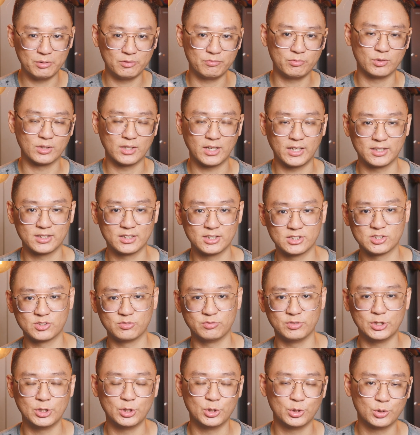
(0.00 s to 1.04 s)
if you like this
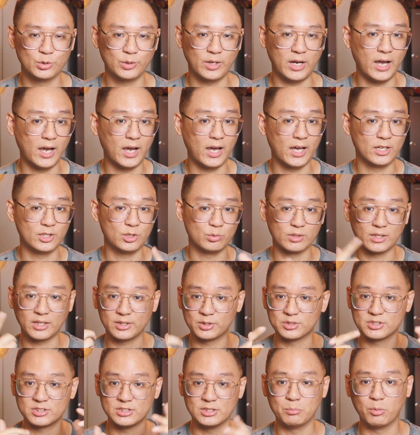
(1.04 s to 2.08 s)
video and you would like
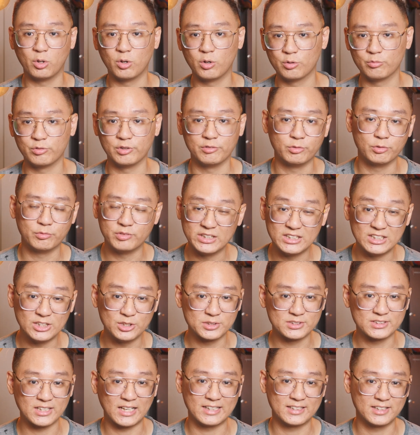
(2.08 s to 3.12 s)
to see more review
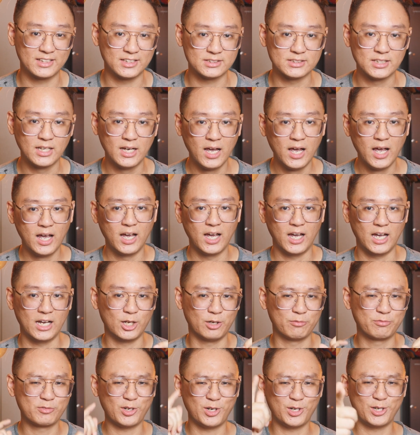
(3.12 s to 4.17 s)
videos like this. And
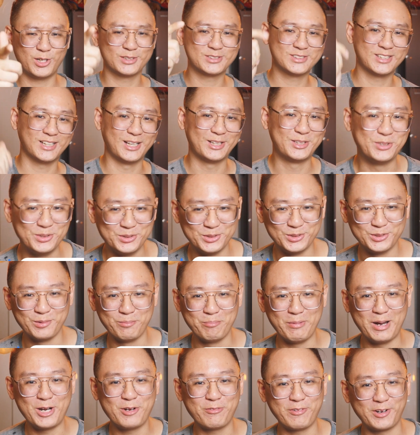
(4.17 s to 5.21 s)
of course, to
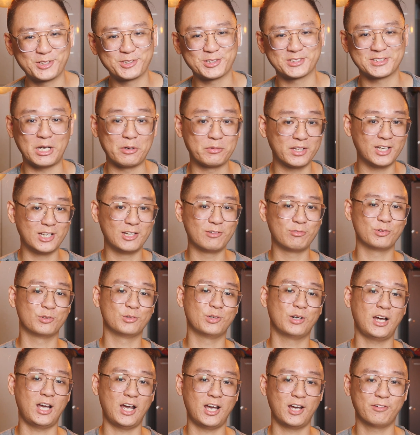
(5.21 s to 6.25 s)
manufacturers out there, if you
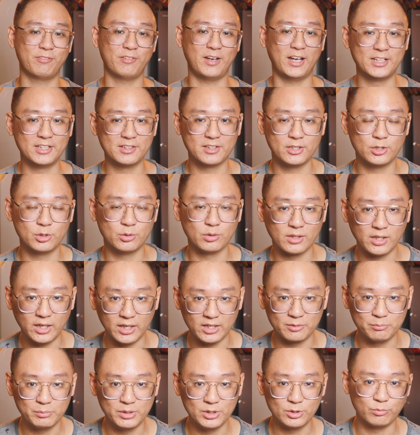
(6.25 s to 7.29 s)
have anything you'd
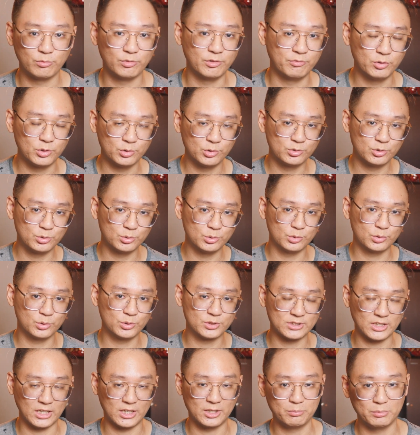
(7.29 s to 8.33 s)
like me to review, do
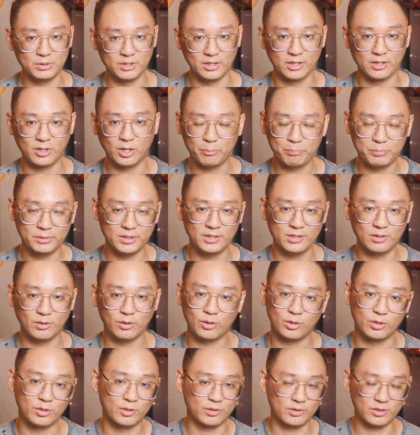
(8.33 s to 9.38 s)
send me a copy
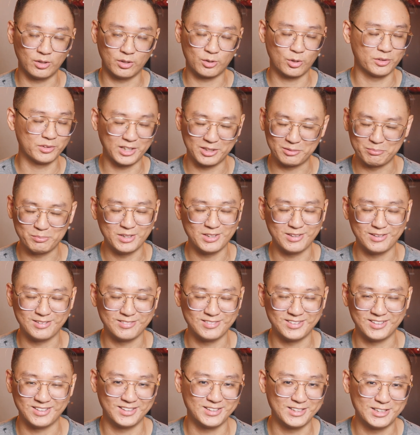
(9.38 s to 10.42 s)
or contact me
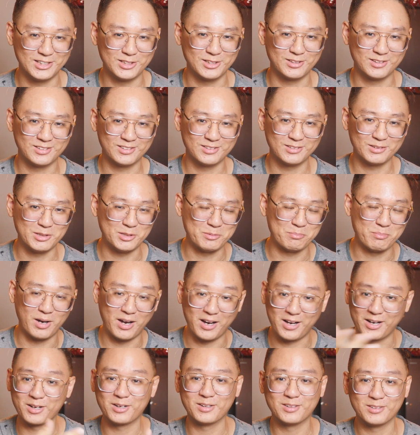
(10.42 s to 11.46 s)
in
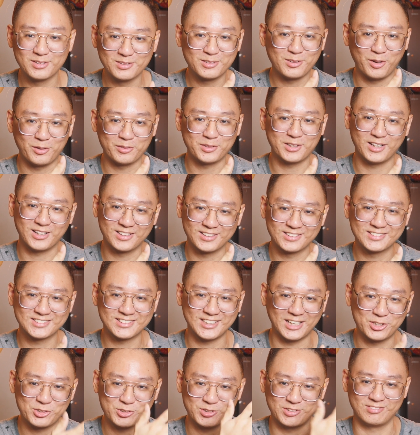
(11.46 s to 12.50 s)
my contact
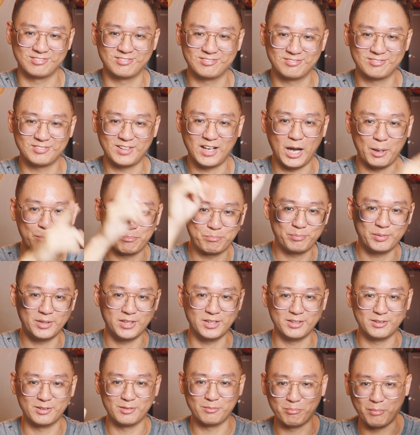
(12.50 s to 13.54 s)
section up
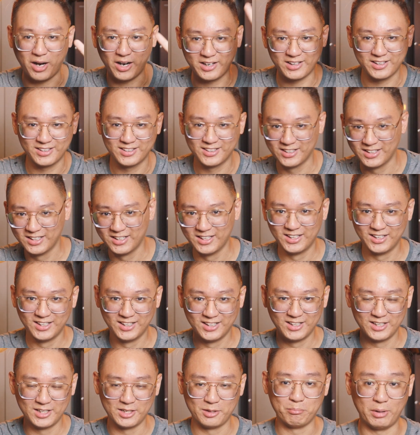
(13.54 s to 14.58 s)
in
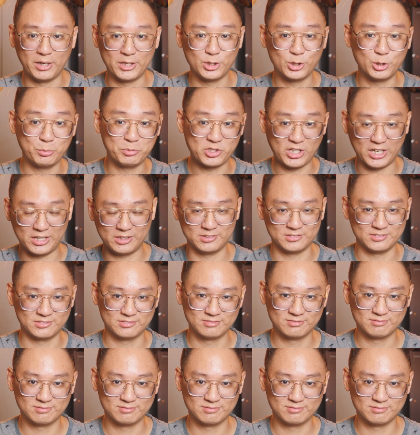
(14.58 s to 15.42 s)
my YouTube channel.